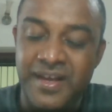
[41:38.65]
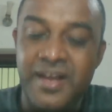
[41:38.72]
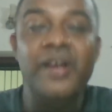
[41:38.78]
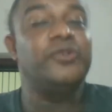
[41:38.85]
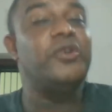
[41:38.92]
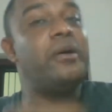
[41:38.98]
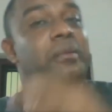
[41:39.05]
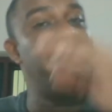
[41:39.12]

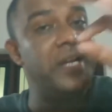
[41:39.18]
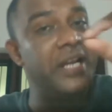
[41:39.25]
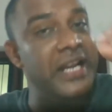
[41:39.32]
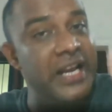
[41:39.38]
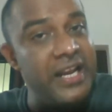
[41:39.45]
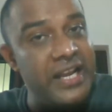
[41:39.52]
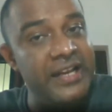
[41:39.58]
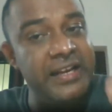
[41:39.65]
So a
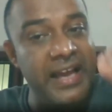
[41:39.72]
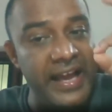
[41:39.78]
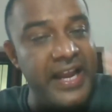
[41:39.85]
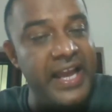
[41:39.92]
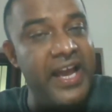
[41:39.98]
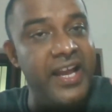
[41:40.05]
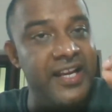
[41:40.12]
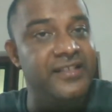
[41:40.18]
brilliant
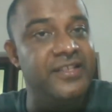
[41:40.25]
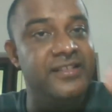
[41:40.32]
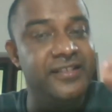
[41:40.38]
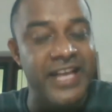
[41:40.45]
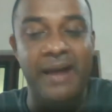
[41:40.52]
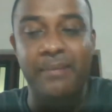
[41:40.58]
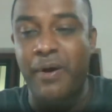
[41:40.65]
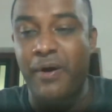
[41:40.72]
analysis
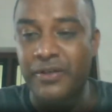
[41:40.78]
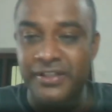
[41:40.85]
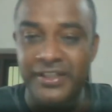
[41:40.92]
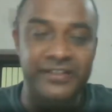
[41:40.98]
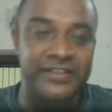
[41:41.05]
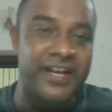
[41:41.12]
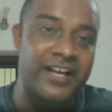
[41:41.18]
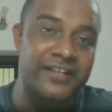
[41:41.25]
about
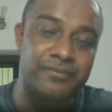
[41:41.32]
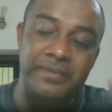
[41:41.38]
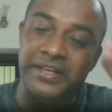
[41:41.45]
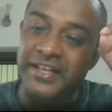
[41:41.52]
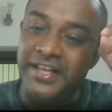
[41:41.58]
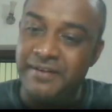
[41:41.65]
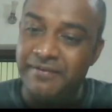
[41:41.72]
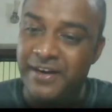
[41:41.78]
this has
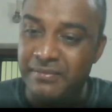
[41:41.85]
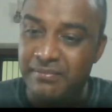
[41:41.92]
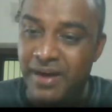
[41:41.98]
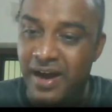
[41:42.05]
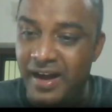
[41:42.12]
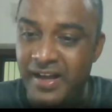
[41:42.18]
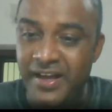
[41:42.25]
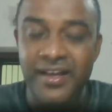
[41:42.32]
been given
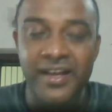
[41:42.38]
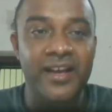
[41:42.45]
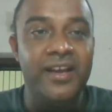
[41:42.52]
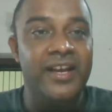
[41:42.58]
by